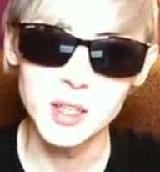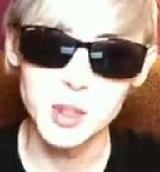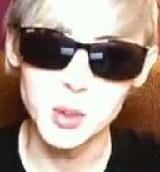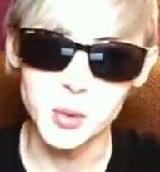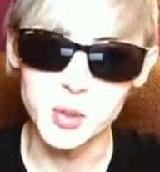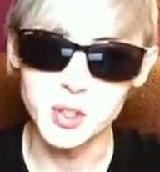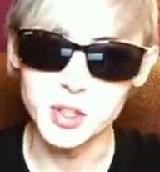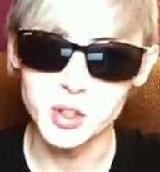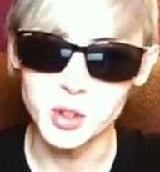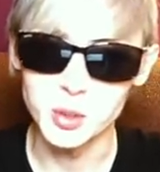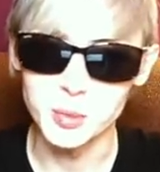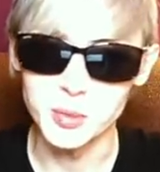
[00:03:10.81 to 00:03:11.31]

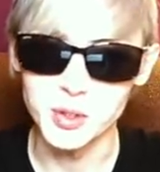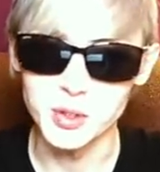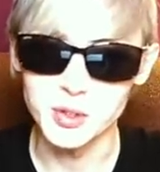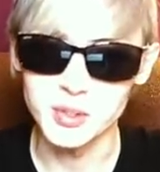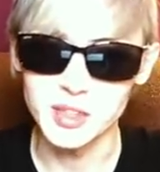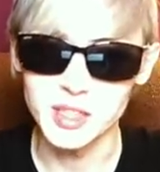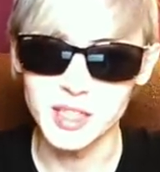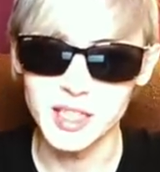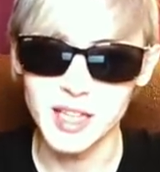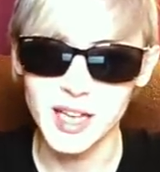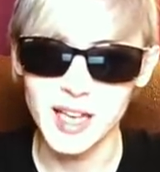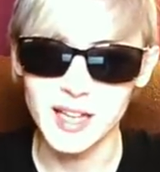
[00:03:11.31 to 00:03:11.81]
you and your
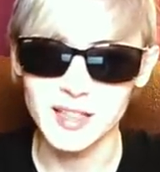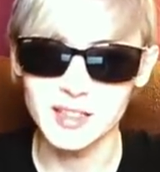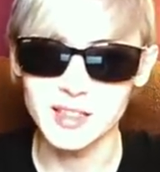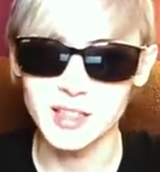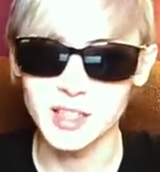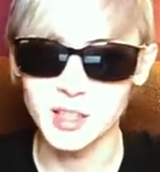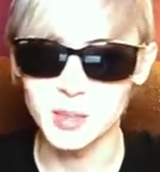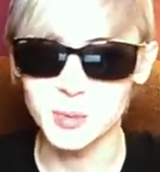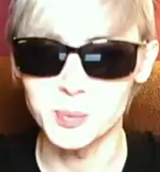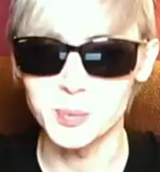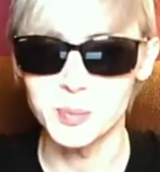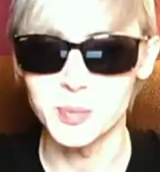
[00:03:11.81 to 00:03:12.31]
music has
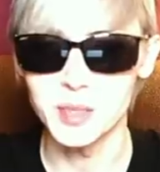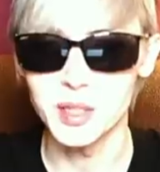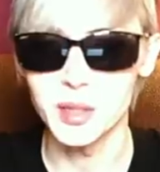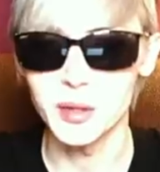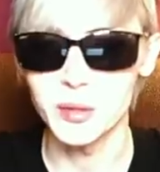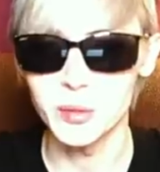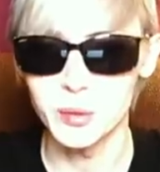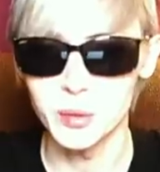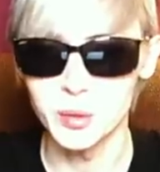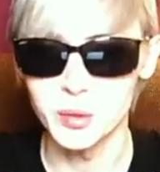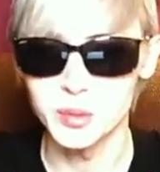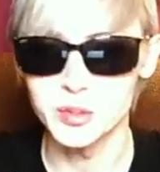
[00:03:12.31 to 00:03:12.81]
helped me
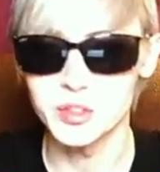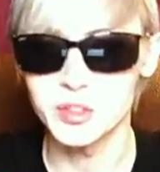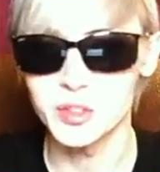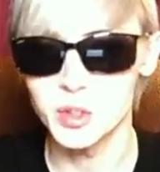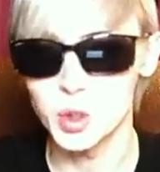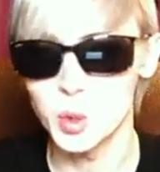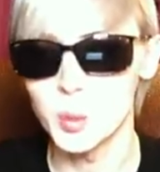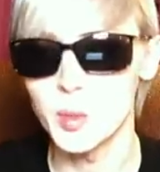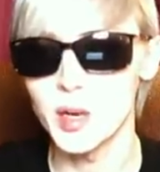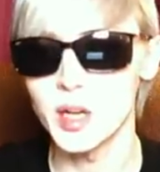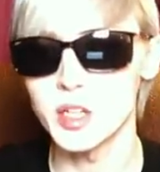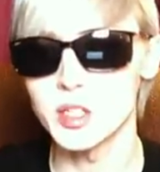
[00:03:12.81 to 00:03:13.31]
through
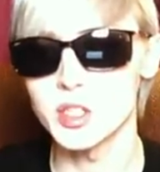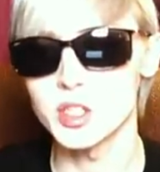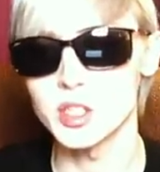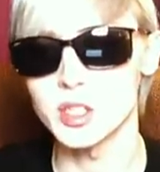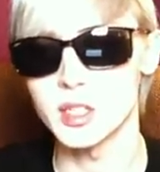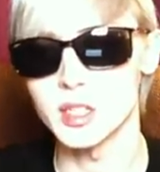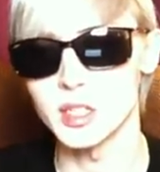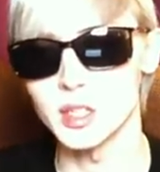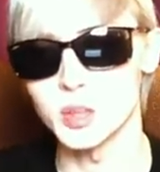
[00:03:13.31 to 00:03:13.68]
so much,